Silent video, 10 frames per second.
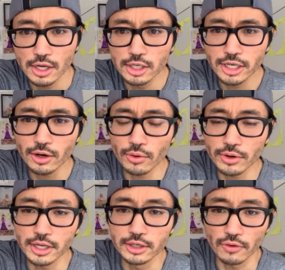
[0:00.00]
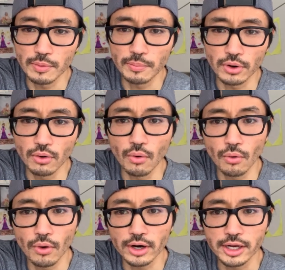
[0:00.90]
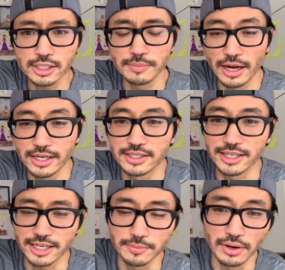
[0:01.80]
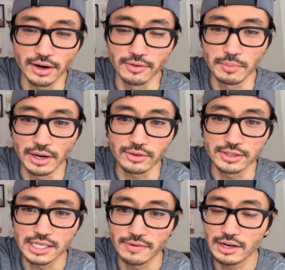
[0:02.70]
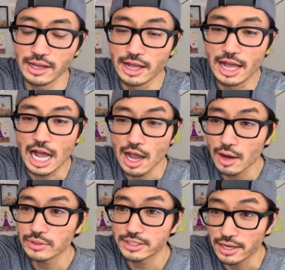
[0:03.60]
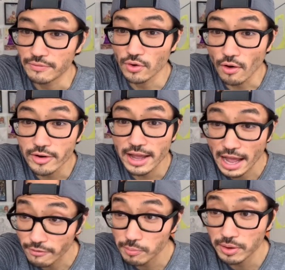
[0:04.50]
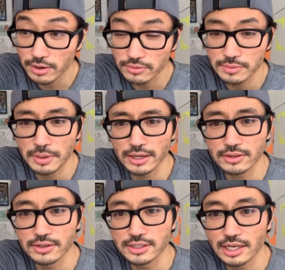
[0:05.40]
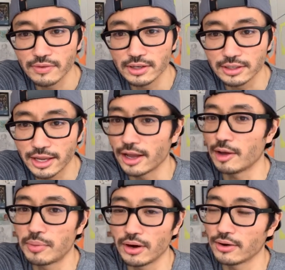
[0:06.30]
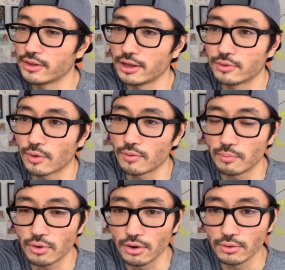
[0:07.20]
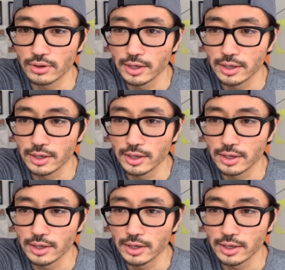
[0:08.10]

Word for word: "Should I order the Endorphin Pro or customize a second pair of the Peg 37? I would say if you already have a pair of the Peg 37, get a pair of the Endorphin Pro.